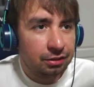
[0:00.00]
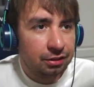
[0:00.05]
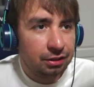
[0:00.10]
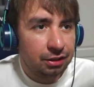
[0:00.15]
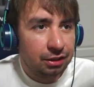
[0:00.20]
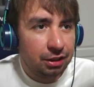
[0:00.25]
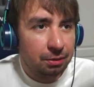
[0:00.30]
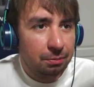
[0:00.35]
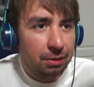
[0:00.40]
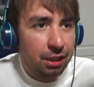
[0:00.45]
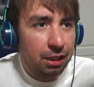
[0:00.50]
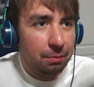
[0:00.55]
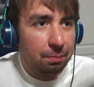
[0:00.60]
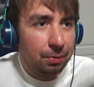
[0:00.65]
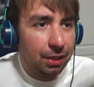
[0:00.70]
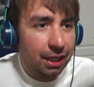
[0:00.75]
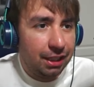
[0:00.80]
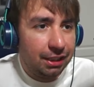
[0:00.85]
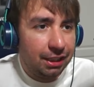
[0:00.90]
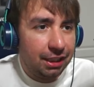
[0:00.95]
Come here,
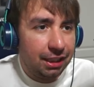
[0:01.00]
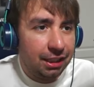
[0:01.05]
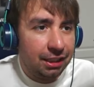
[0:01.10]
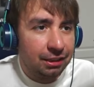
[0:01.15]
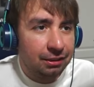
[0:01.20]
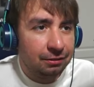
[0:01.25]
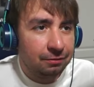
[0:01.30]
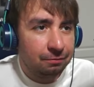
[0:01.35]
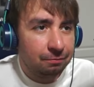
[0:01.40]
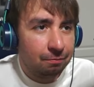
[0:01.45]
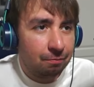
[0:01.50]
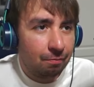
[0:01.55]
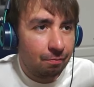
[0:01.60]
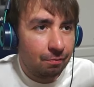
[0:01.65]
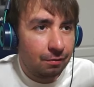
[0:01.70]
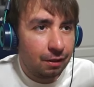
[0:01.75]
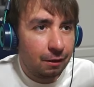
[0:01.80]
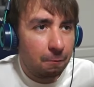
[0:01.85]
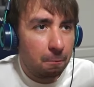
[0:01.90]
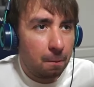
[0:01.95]
buddy.
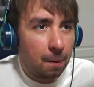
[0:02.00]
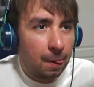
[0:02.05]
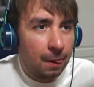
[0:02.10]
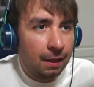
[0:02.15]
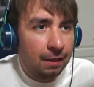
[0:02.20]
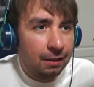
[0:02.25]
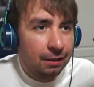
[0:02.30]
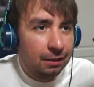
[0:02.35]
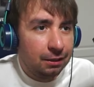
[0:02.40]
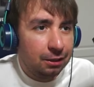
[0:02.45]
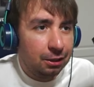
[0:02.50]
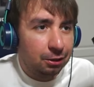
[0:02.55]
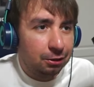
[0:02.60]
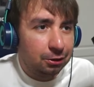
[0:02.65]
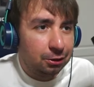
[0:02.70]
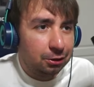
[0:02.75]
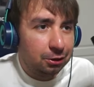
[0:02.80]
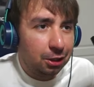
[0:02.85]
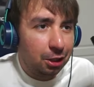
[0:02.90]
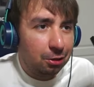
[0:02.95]
You're
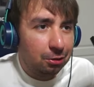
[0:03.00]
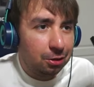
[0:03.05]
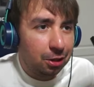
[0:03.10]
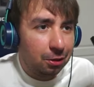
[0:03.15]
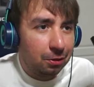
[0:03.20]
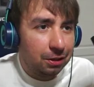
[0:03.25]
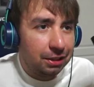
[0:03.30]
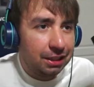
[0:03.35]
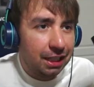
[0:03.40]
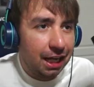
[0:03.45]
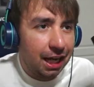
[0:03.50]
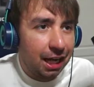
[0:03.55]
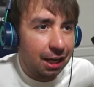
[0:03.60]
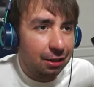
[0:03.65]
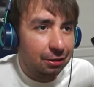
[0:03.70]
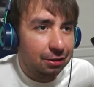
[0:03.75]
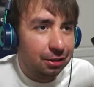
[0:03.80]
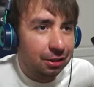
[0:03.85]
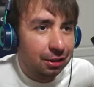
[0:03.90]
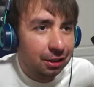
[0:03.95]
so going
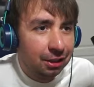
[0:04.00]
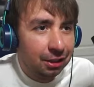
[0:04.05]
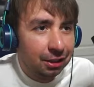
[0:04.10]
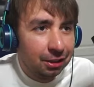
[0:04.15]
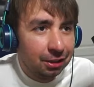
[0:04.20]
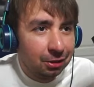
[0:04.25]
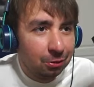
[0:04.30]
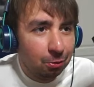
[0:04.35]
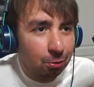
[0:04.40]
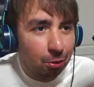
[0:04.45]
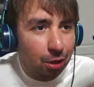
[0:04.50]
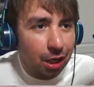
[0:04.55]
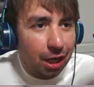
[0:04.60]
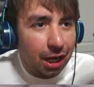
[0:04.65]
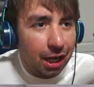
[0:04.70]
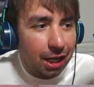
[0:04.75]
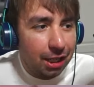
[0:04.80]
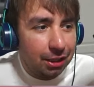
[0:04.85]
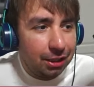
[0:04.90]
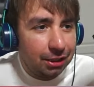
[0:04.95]
down.
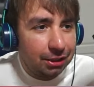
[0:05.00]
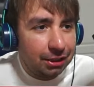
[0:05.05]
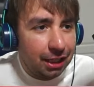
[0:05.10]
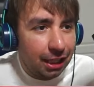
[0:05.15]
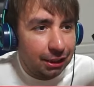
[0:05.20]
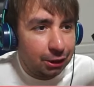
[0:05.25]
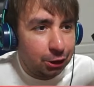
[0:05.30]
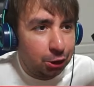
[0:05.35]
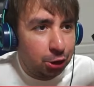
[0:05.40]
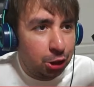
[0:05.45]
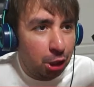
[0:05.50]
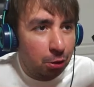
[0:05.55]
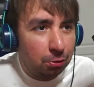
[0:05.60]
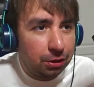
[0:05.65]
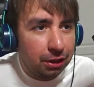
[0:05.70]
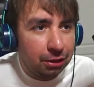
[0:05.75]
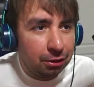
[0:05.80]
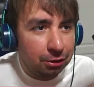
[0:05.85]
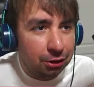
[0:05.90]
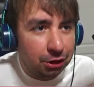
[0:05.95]
What? This guy's
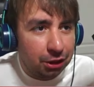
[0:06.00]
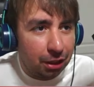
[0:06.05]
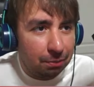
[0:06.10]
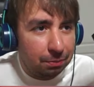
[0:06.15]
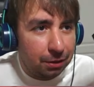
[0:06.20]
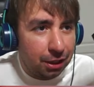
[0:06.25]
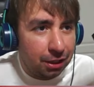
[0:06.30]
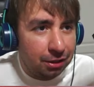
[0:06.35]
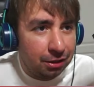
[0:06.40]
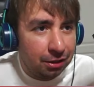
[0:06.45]
choking or something.